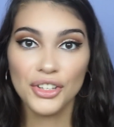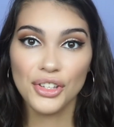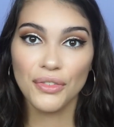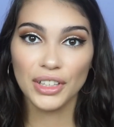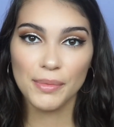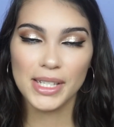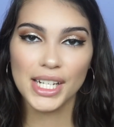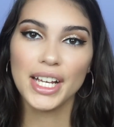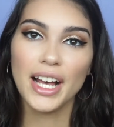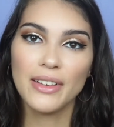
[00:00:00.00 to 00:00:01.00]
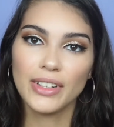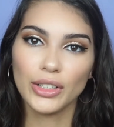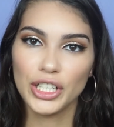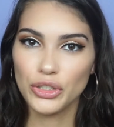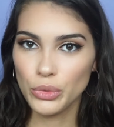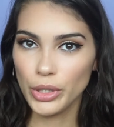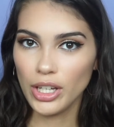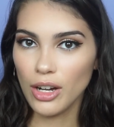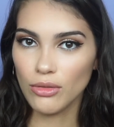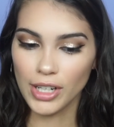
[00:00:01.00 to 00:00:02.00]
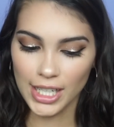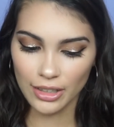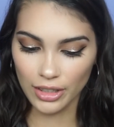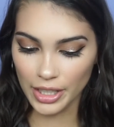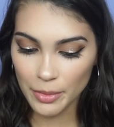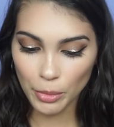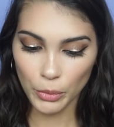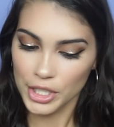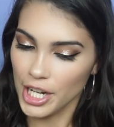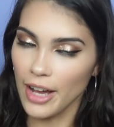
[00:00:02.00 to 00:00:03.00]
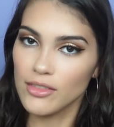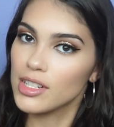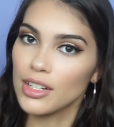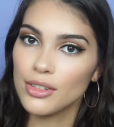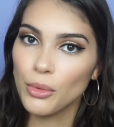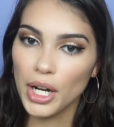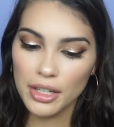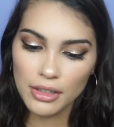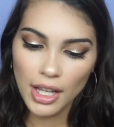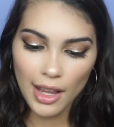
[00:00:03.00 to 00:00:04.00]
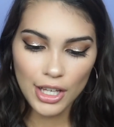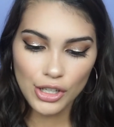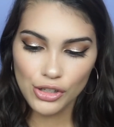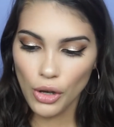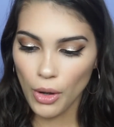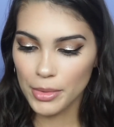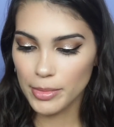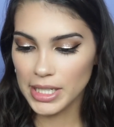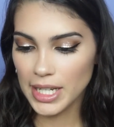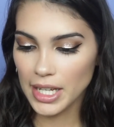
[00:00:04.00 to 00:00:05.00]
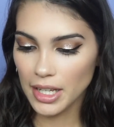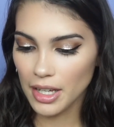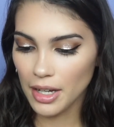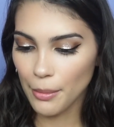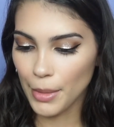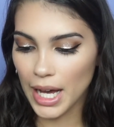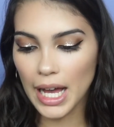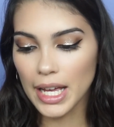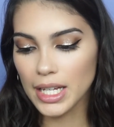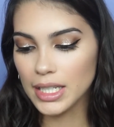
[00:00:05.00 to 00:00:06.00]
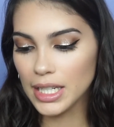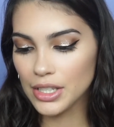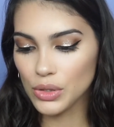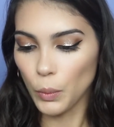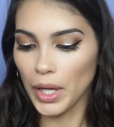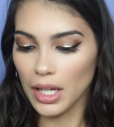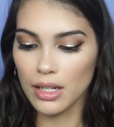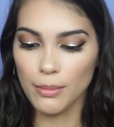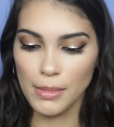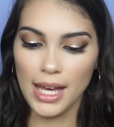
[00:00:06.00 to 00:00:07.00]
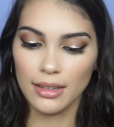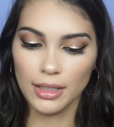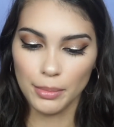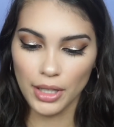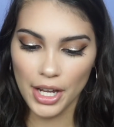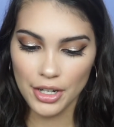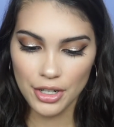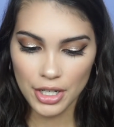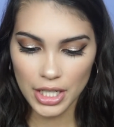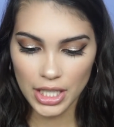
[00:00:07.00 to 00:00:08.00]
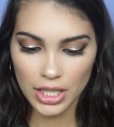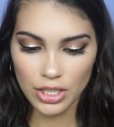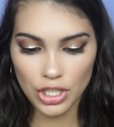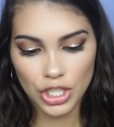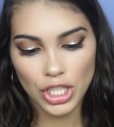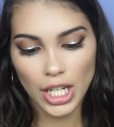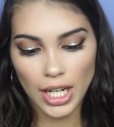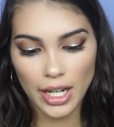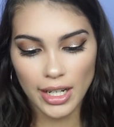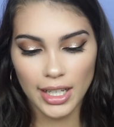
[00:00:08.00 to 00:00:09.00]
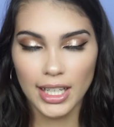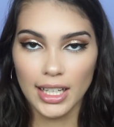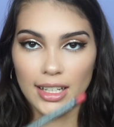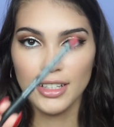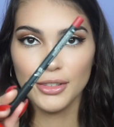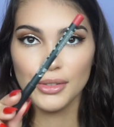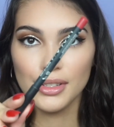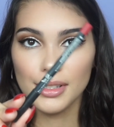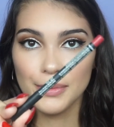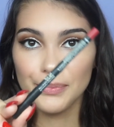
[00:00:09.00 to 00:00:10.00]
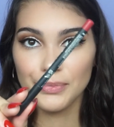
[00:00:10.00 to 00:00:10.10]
So for lips today, I felt like doing a red lip, which I haven't done in a while. So I'm going to be taking my NYX Suede Matte Lip Liner in the shade Kitten Heels.